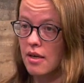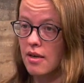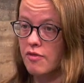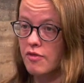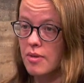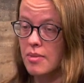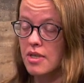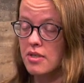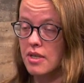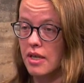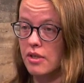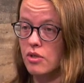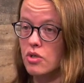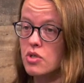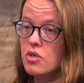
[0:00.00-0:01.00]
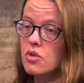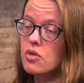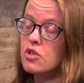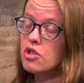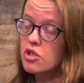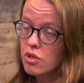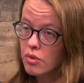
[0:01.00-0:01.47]
female sailors,
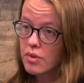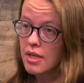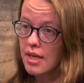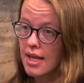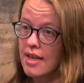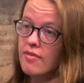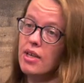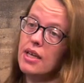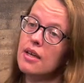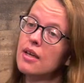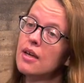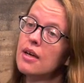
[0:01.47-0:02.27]
sued the Navy